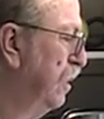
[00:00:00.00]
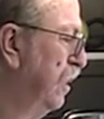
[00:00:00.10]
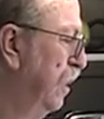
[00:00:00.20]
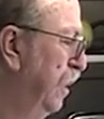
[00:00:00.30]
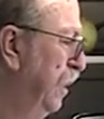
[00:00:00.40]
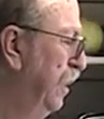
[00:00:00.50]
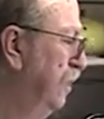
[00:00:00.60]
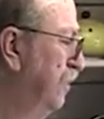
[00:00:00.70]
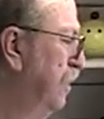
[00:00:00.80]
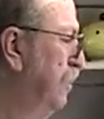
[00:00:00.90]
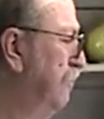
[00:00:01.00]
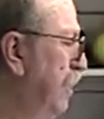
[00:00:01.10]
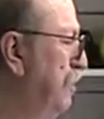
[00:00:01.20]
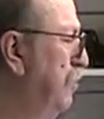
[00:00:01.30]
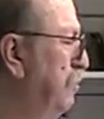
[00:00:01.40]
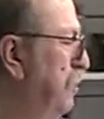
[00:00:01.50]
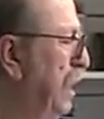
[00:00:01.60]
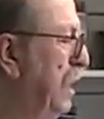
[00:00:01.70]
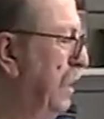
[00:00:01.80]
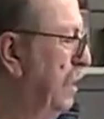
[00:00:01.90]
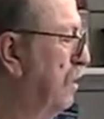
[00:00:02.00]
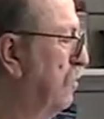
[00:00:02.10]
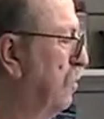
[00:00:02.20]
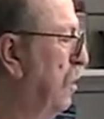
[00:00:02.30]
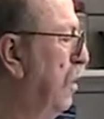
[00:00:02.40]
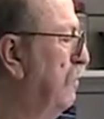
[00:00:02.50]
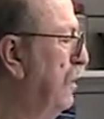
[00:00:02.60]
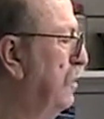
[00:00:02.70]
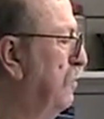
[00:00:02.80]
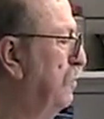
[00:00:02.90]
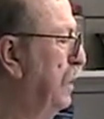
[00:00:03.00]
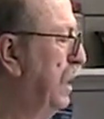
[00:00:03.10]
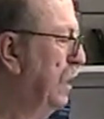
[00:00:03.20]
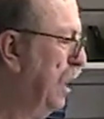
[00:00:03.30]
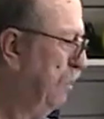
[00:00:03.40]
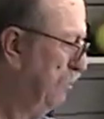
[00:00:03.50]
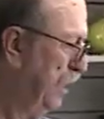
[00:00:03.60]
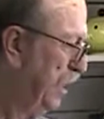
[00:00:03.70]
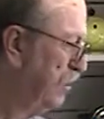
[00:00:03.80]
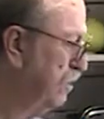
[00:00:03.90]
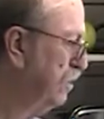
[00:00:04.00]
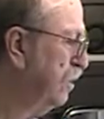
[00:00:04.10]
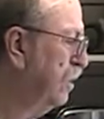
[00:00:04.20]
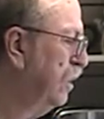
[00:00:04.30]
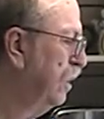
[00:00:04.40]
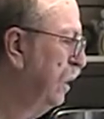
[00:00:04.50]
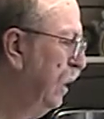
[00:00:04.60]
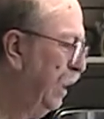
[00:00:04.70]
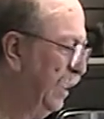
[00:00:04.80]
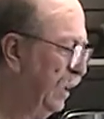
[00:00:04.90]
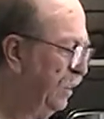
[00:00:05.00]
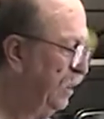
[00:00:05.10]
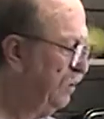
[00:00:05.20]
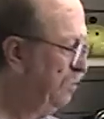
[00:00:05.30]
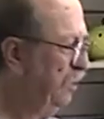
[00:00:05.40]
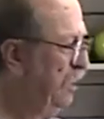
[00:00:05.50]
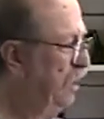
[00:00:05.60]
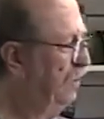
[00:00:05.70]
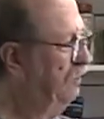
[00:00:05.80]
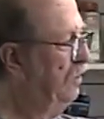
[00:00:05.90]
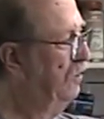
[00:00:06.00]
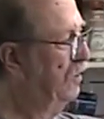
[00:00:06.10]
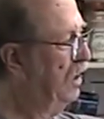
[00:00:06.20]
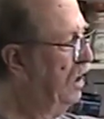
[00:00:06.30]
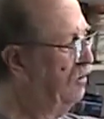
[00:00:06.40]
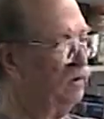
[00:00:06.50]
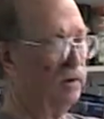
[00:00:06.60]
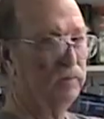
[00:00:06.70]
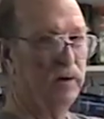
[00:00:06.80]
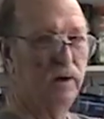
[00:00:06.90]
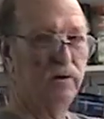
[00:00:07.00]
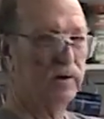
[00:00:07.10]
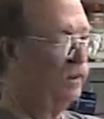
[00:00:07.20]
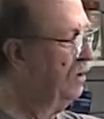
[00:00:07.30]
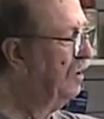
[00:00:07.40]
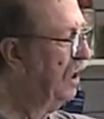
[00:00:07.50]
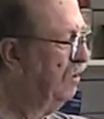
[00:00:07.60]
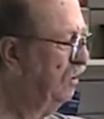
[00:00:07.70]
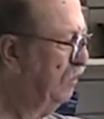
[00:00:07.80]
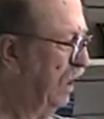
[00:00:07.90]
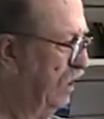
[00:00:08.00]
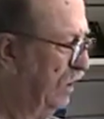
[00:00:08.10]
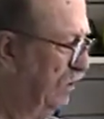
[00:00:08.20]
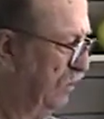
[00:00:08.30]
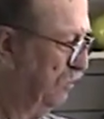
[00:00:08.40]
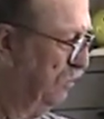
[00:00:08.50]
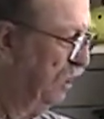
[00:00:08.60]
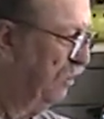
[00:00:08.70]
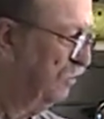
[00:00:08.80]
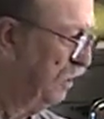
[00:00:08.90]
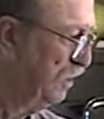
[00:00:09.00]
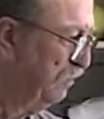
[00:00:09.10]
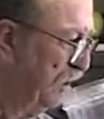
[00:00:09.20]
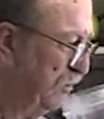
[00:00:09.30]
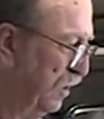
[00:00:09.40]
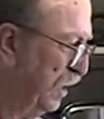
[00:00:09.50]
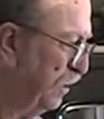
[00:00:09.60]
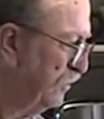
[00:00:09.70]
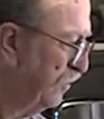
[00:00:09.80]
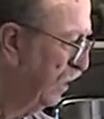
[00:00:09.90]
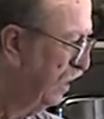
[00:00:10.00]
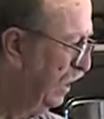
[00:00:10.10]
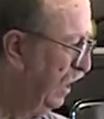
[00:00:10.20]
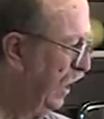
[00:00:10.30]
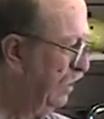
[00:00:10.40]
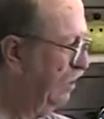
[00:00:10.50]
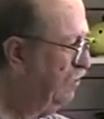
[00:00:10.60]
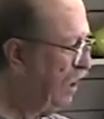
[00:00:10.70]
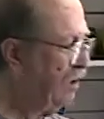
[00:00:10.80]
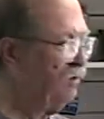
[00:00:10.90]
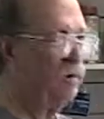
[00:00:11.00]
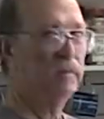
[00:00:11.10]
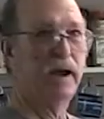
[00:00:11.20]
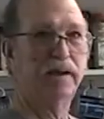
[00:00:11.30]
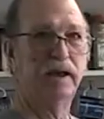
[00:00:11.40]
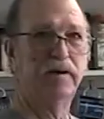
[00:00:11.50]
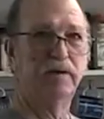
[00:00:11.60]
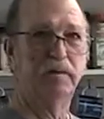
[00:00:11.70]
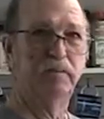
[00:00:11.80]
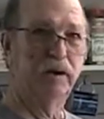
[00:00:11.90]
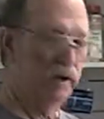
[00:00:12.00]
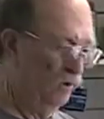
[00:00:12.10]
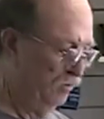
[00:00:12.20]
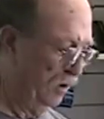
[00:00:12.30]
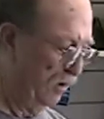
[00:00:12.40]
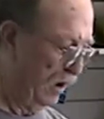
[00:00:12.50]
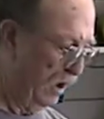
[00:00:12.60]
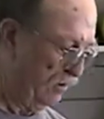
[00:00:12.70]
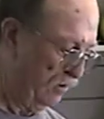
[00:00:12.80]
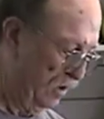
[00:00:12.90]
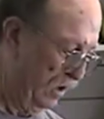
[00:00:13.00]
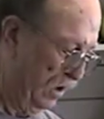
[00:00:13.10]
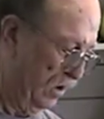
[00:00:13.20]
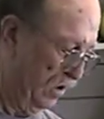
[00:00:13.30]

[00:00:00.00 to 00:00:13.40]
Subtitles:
Vitamin B, raw vitamin B complex. And I like to put in a few calcium pills in there, calcium magnesium pills right in my drink. And these calcium magnesium pills, they're actually